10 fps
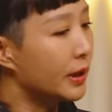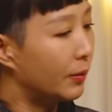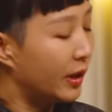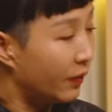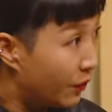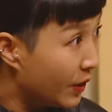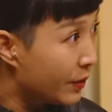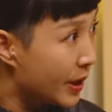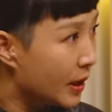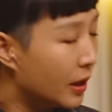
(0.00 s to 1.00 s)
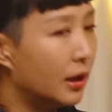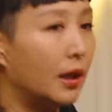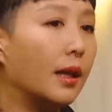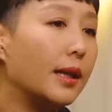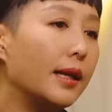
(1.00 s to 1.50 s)
someone inferior,
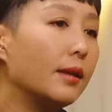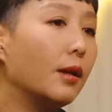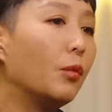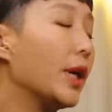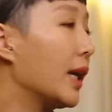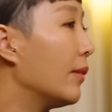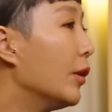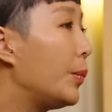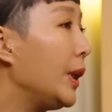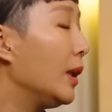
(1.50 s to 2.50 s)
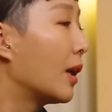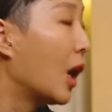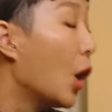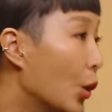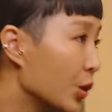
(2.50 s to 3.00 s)
then we can never be
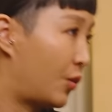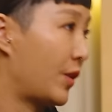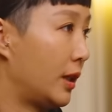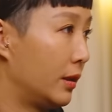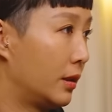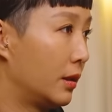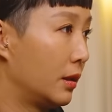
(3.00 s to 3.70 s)
close friends.